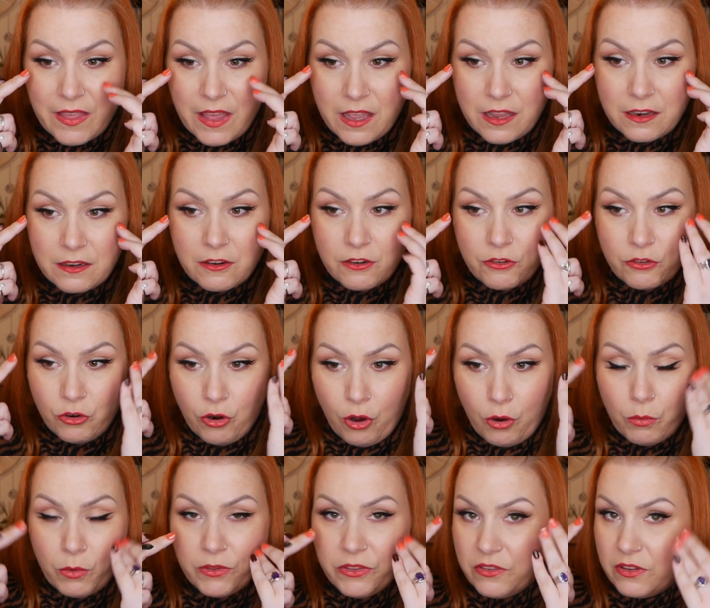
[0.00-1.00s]
then
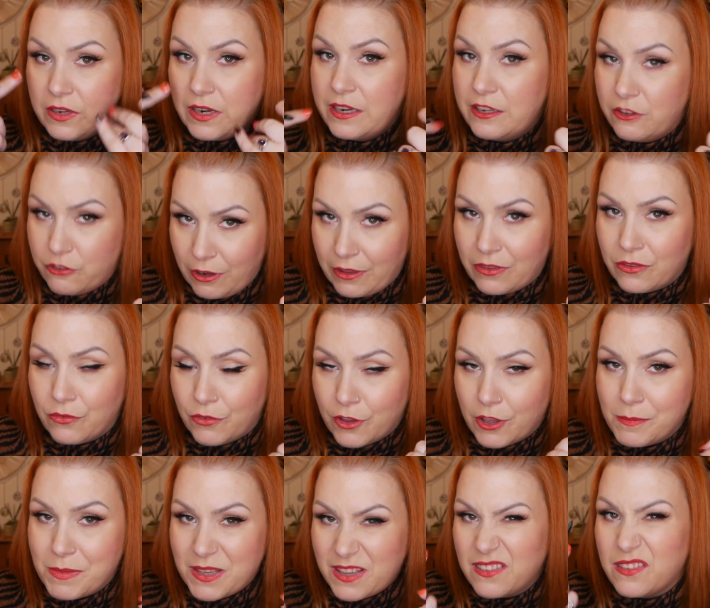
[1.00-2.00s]
not wanting any
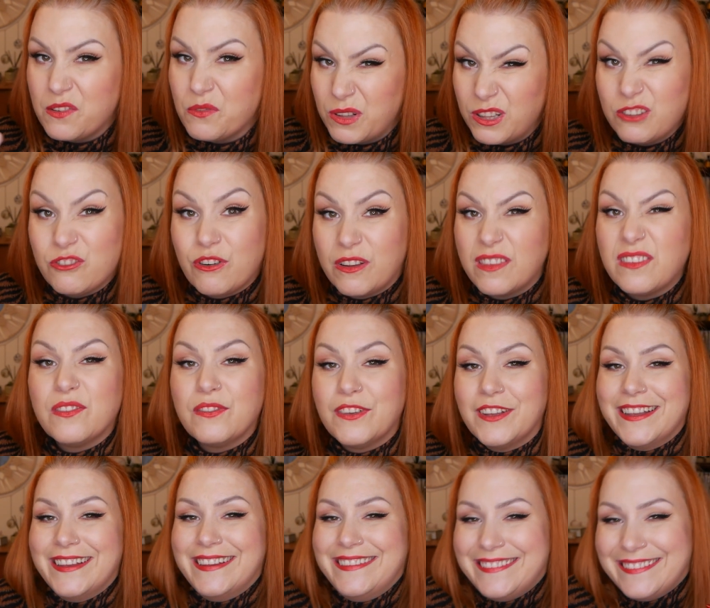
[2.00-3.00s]
transfer because it will
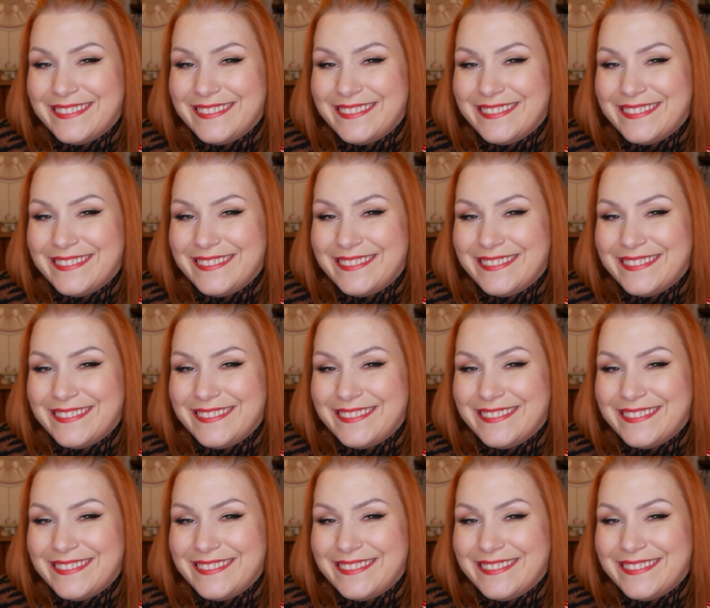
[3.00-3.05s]
transfer.